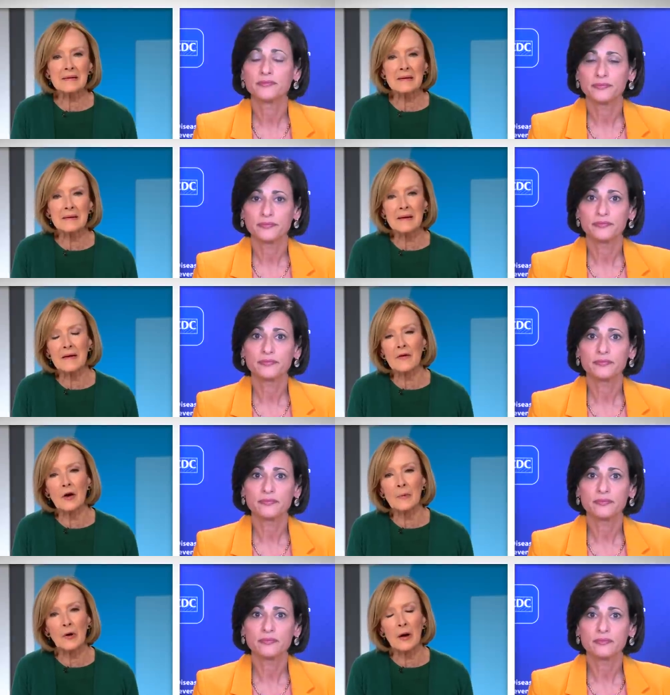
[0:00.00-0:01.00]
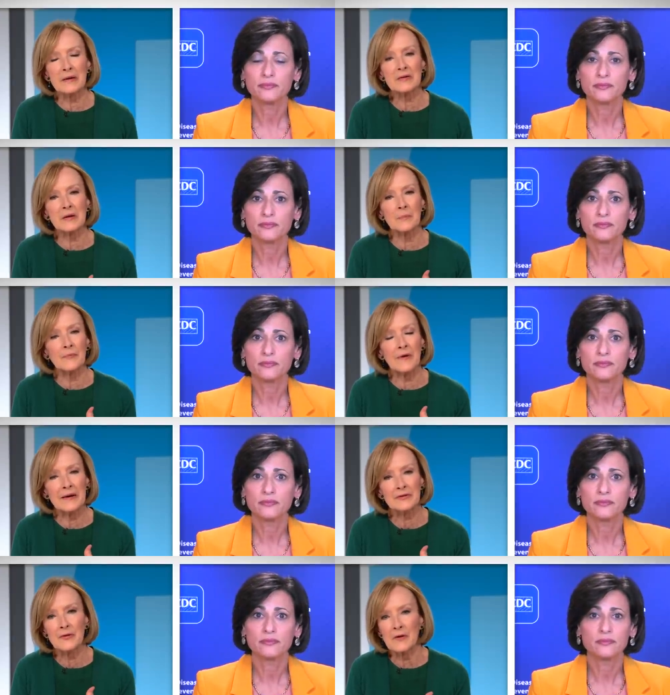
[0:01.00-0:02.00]
Speaker 1: said today that Omicron has come
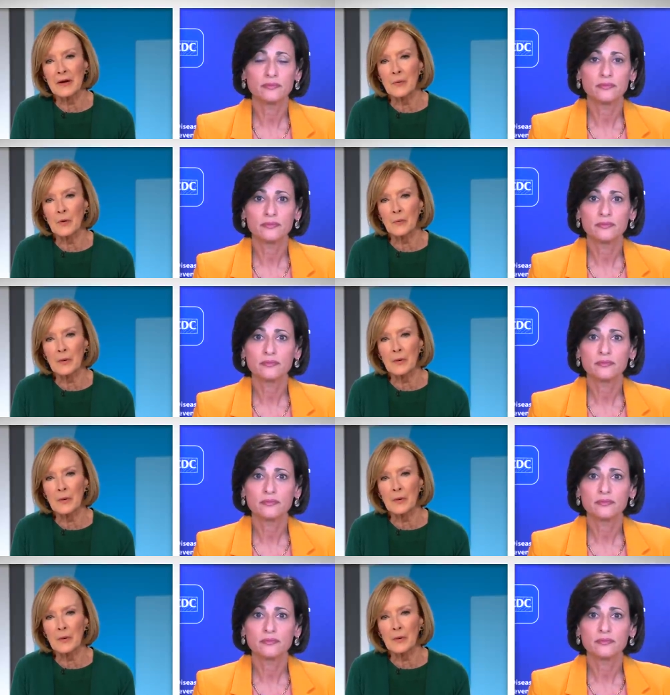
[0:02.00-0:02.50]
faster than anyone